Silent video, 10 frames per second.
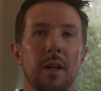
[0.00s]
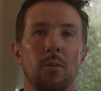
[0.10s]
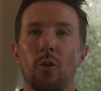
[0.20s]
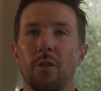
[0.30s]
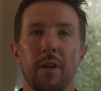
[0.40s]

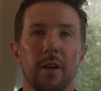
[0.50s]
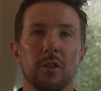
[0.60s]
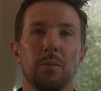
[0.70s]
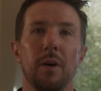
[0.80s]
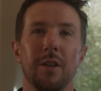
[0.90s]
more things,
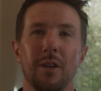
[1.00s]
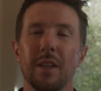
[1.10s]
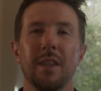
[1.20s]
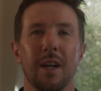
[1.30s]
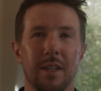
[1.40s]
but you get
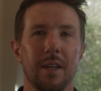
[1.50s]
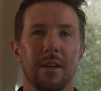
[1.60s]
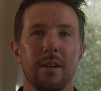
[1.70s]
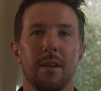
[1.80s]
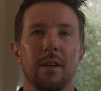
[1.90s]
the idea.
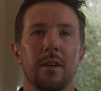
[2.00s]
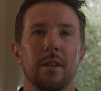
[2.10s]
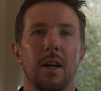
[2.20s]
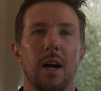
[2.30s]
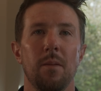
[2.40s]

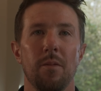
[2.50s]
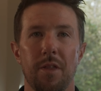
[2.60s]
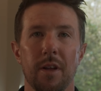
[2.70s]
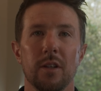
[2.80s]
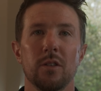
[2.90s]

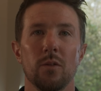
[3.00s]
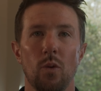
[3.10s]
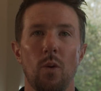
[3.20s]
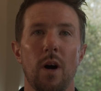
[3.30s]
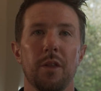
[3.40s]
Things we'll
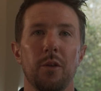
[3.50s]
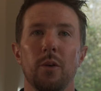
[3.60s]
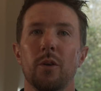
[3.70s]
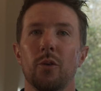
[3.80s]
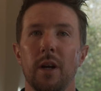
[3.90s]
walk through
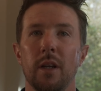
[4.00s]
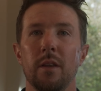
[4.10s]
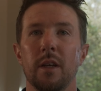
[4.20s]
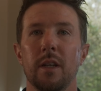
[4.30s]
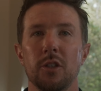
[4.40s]
creating
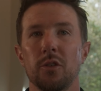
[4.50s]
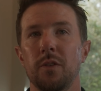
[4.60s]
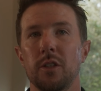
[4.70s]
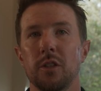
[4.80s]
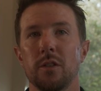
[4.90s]
the initial
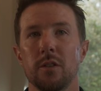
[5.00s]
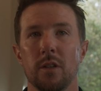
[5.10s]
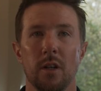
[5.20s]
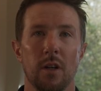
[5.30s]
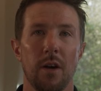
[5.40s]
vision
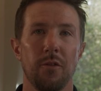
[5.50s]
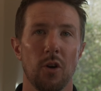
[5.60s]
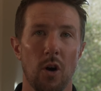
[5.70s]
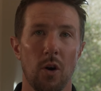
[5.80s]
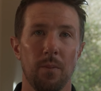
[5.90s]
of your
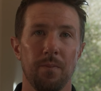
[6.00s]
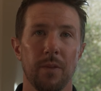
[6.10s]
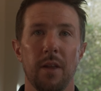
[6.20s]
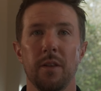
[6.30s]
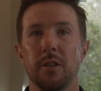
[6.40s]
home
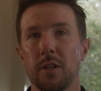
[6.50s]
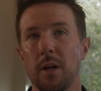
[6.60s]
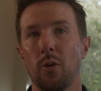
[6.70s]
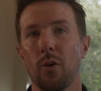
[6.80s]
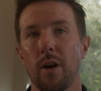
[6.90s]
and the design
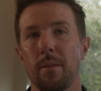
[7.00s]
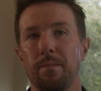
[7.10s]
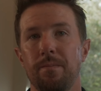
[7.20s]
program.